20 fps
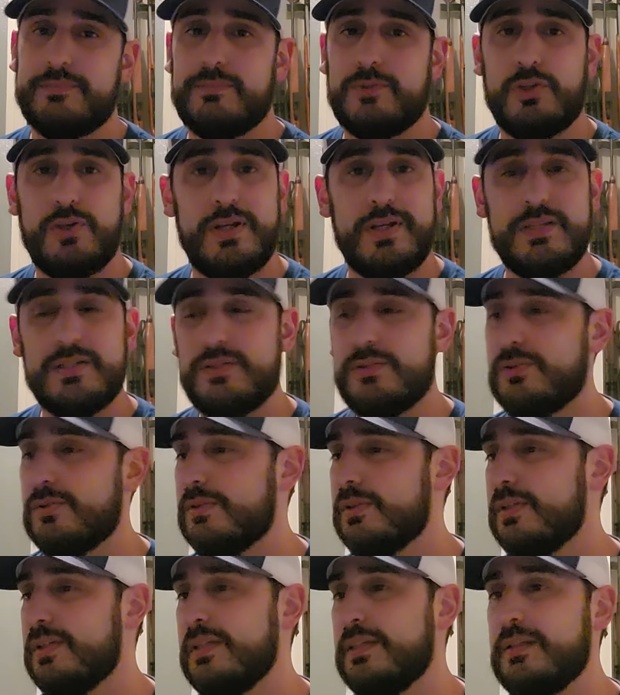great
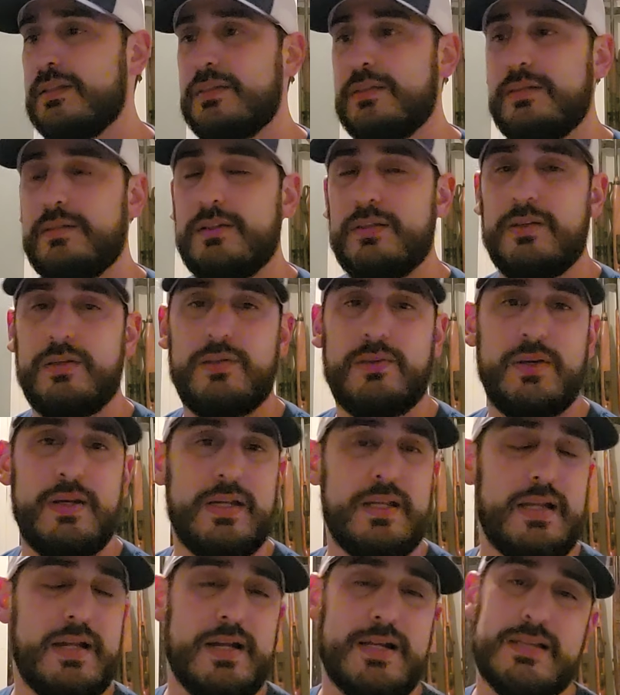story,
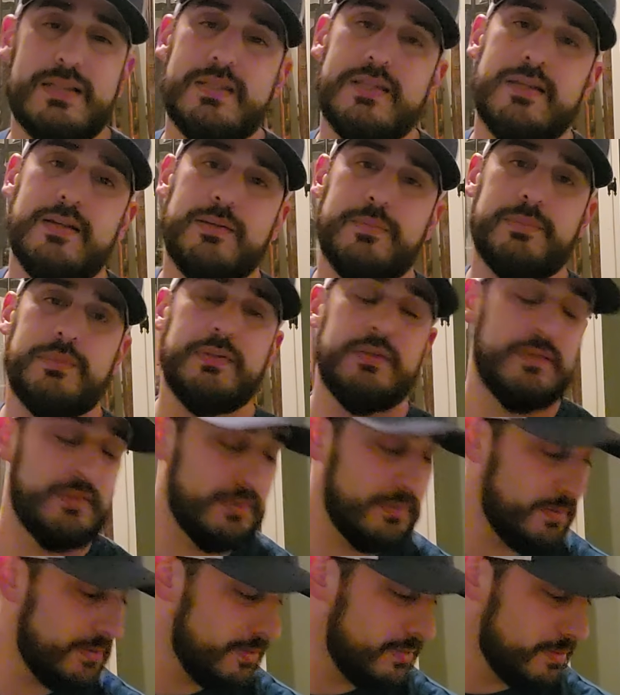great concept.
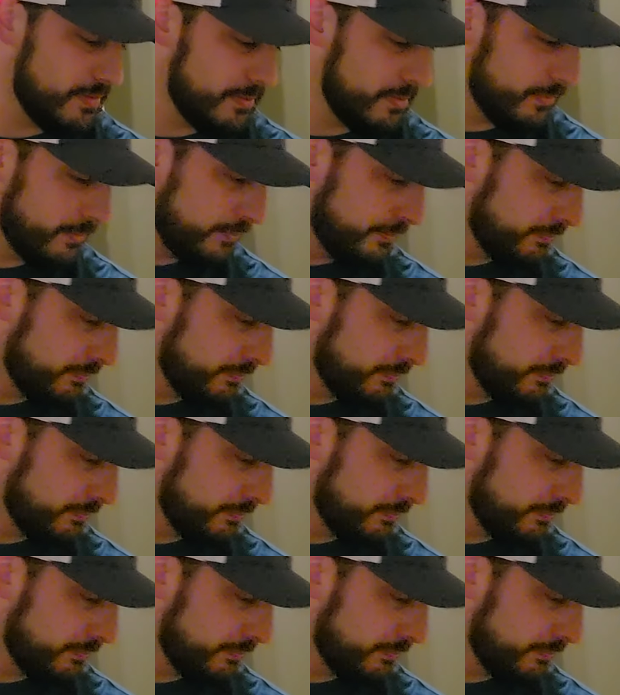Uh,